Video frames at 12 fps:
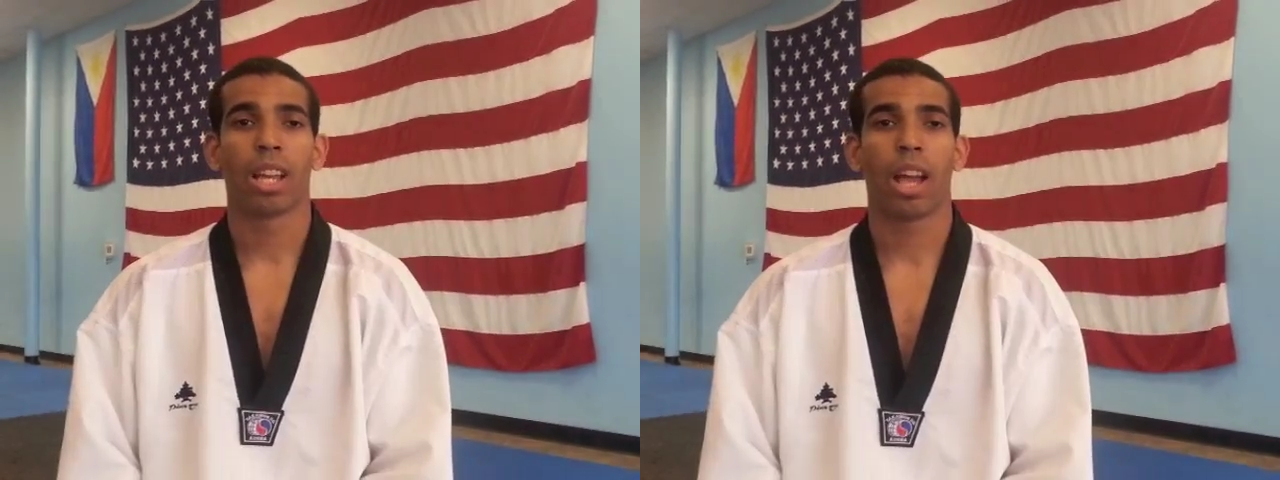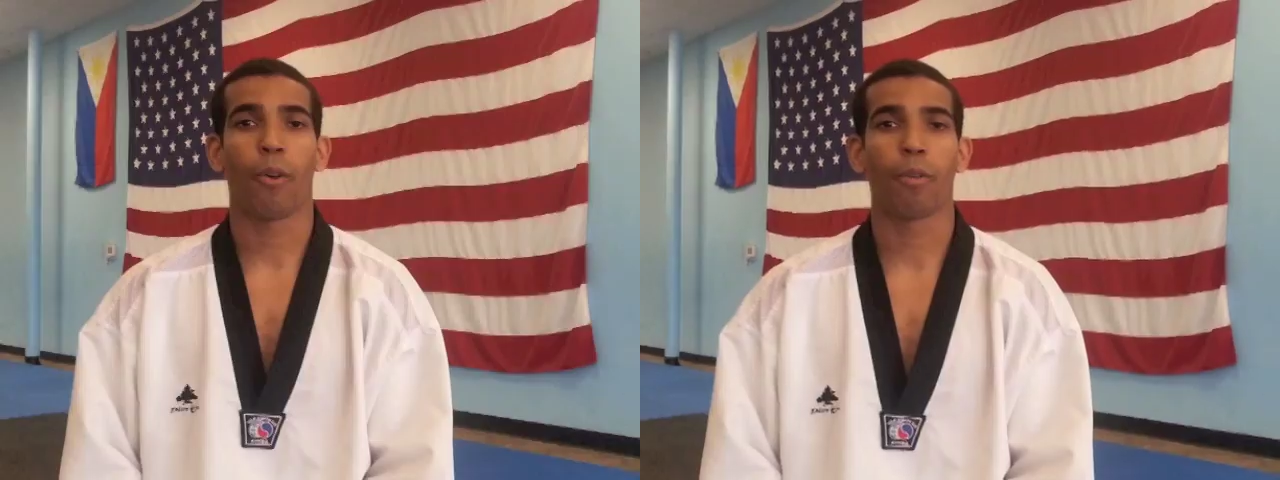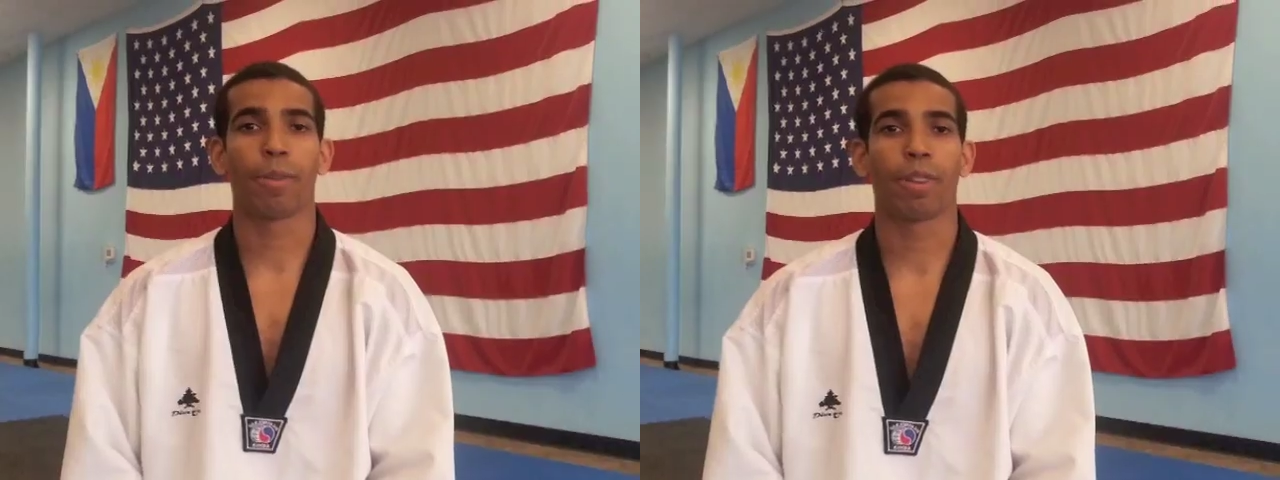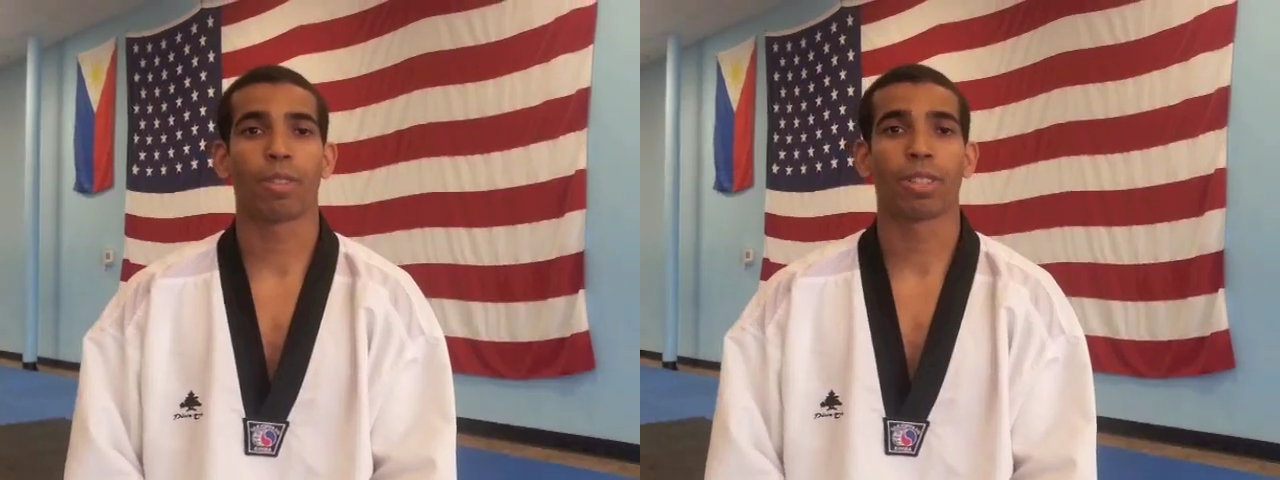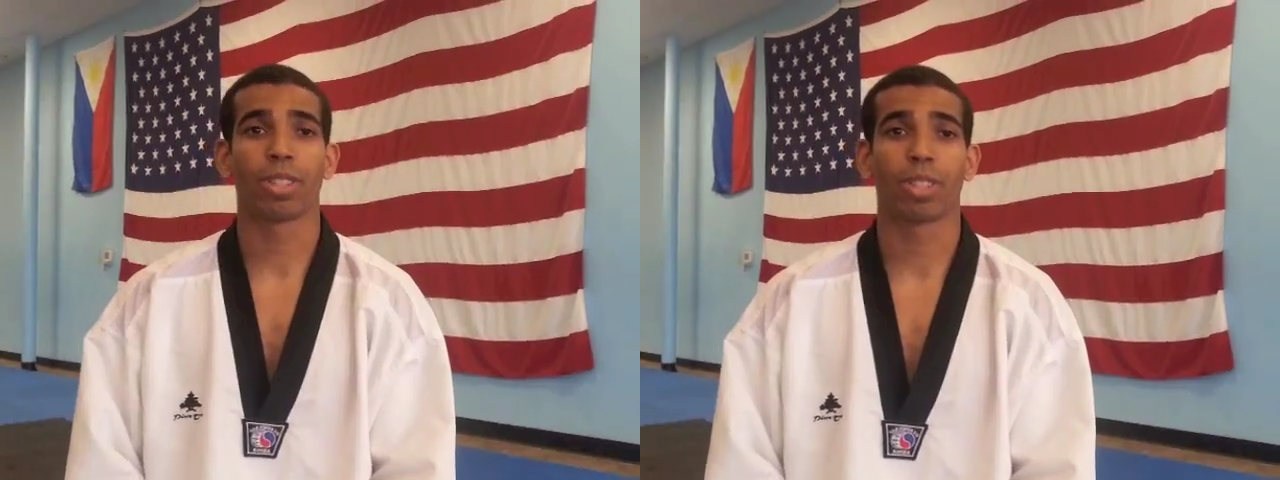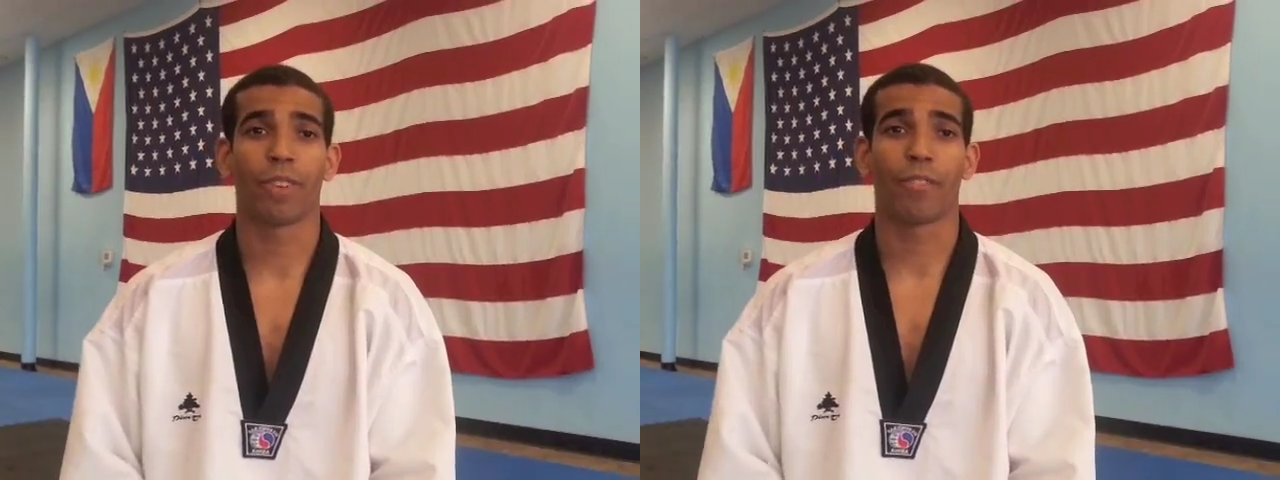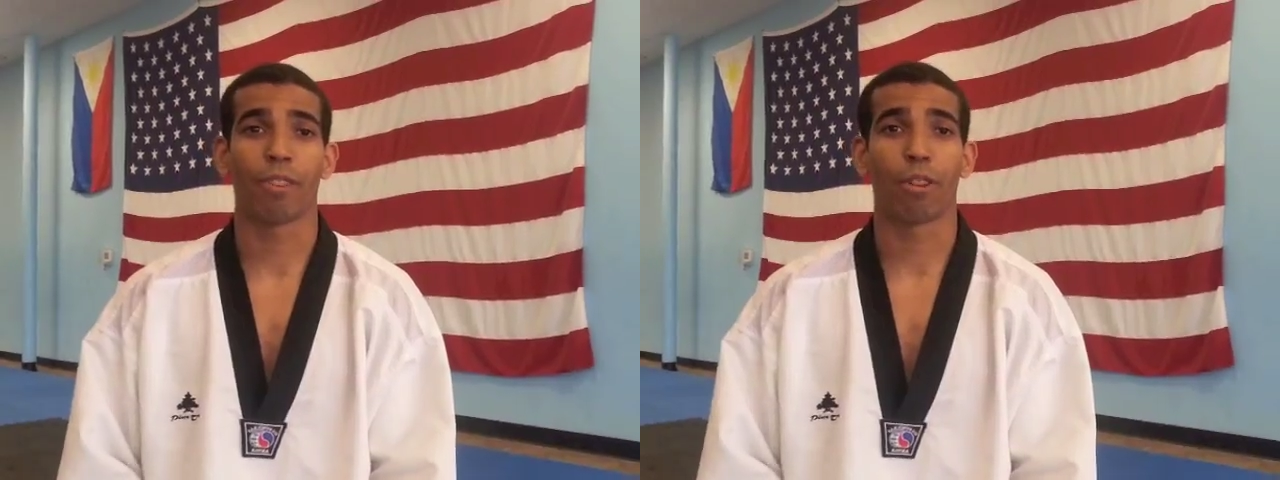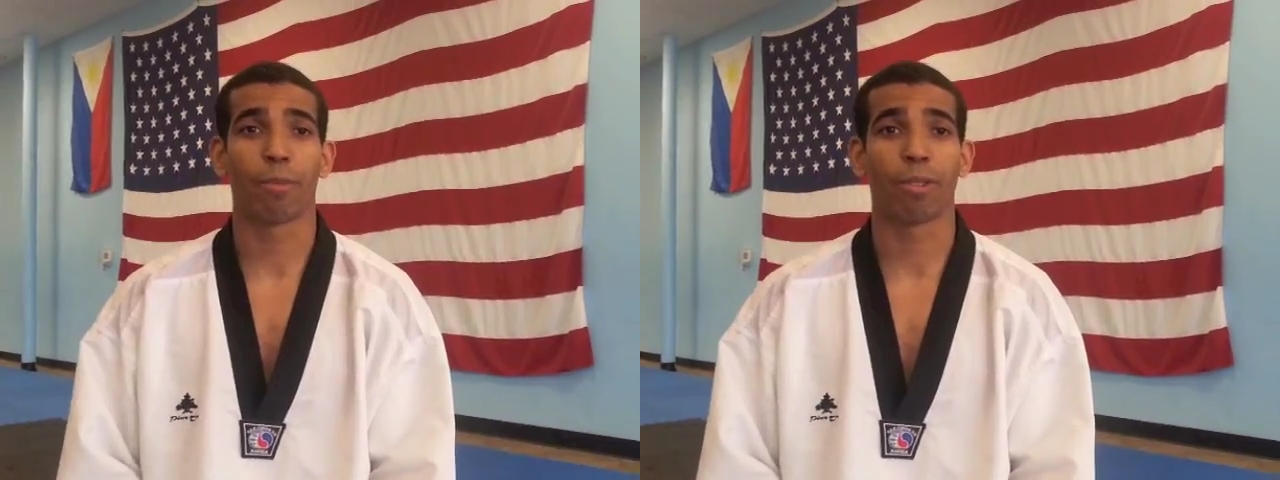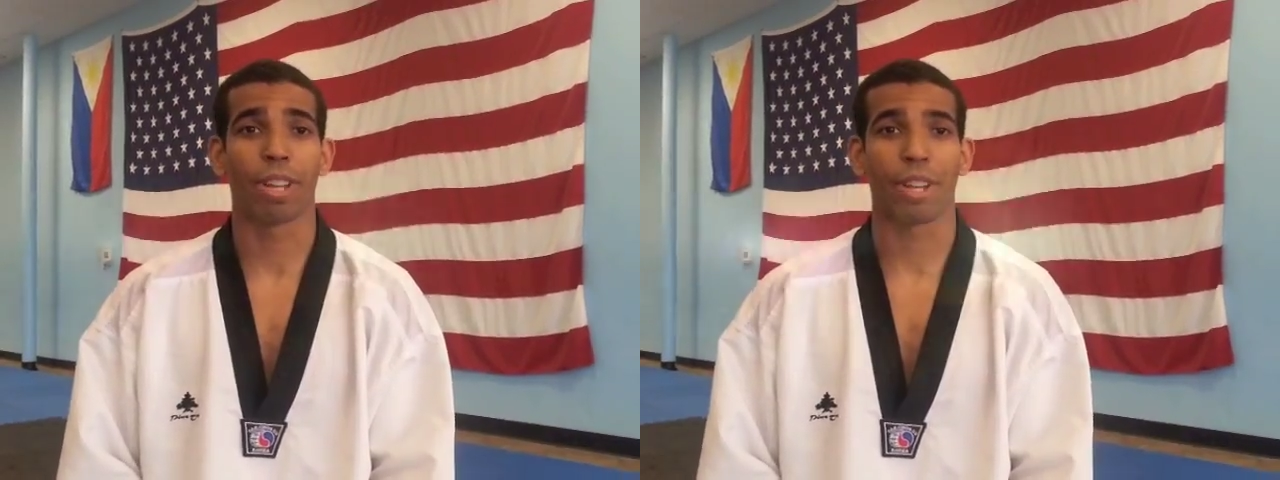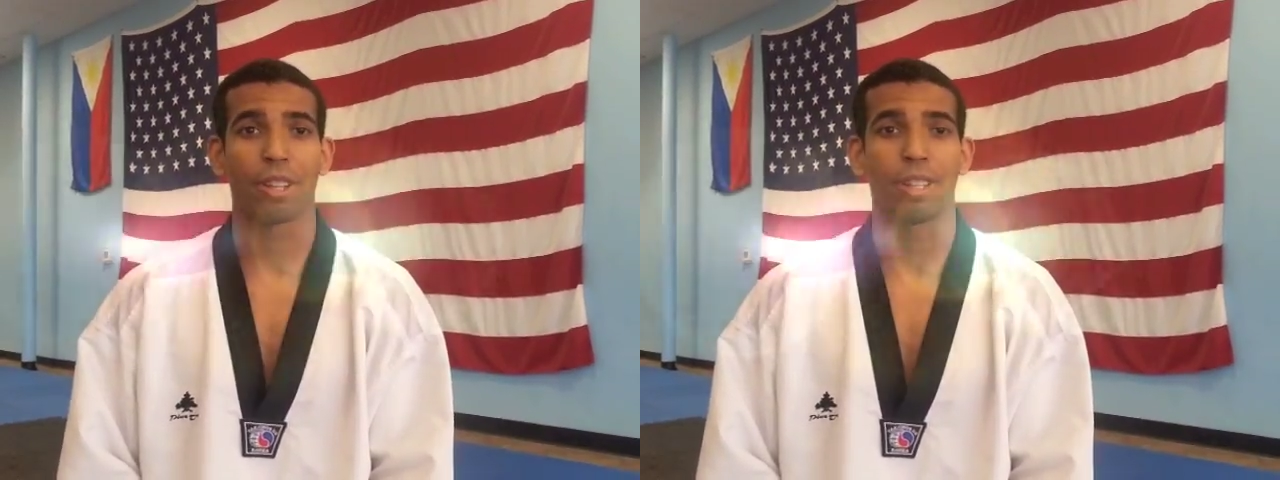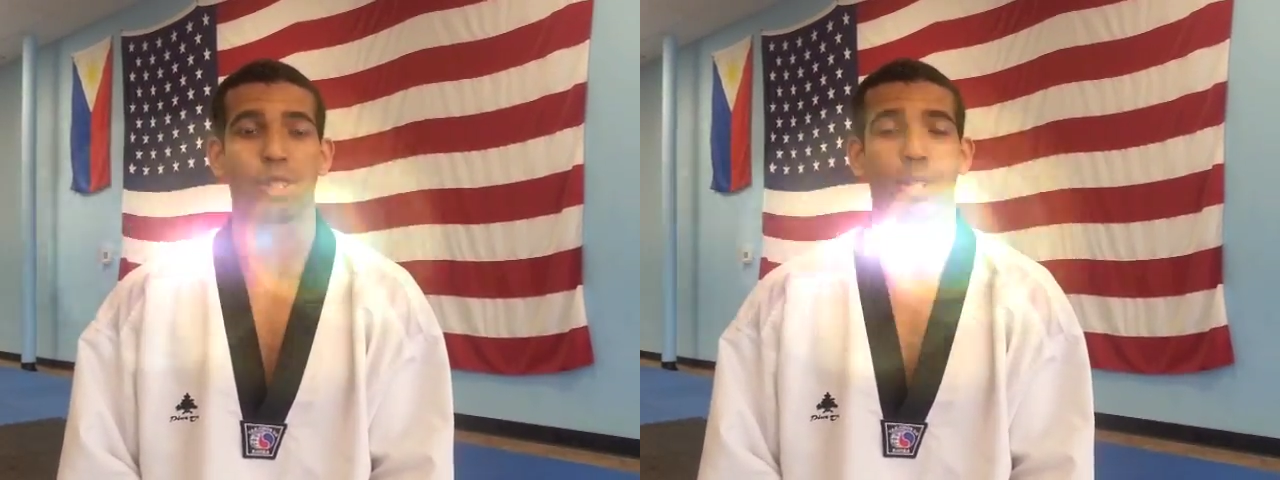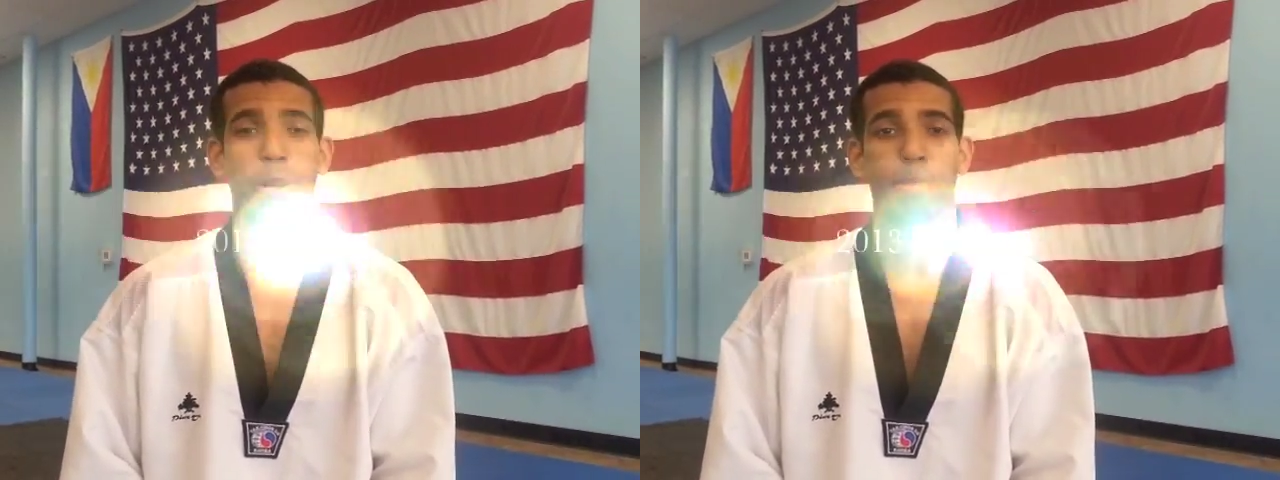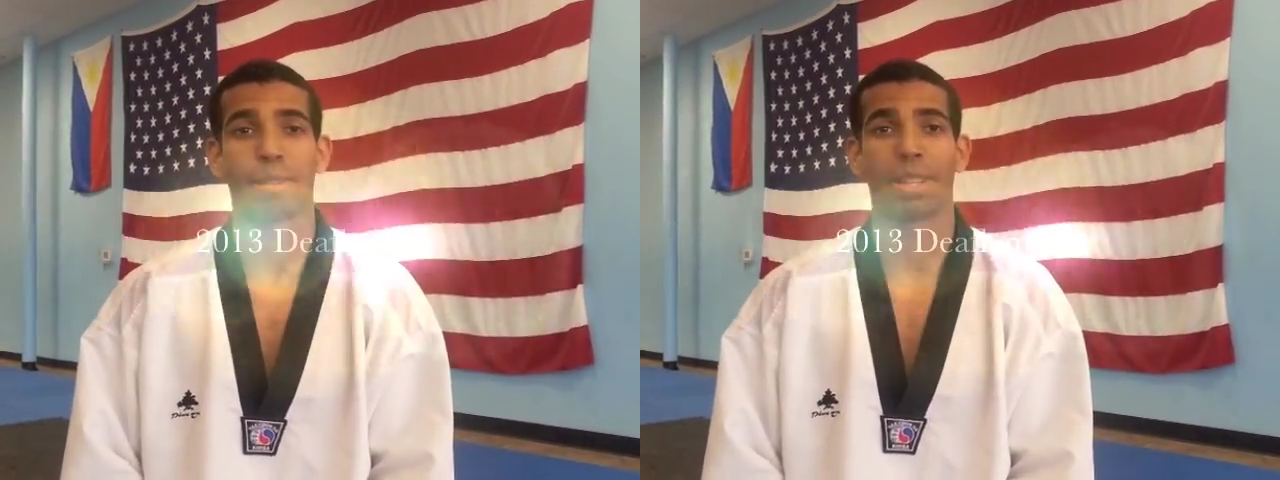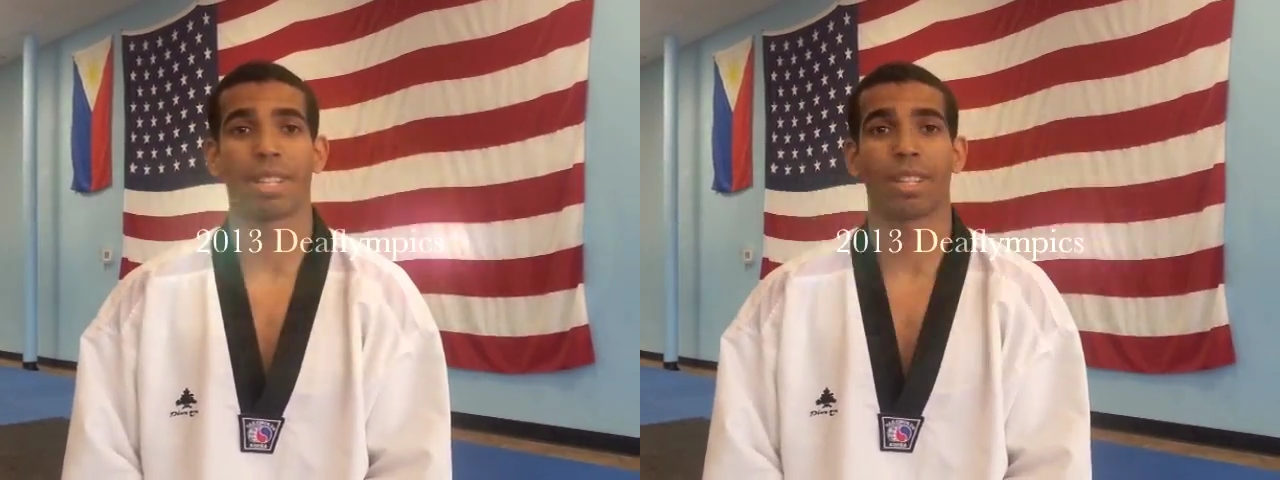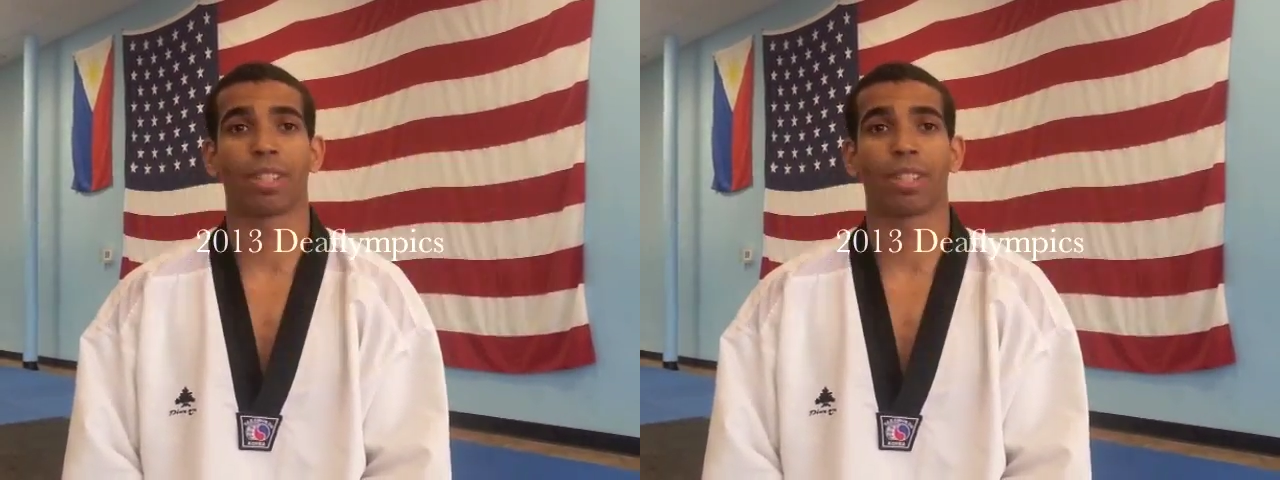I will be going to Sofia, Bulgaria to compete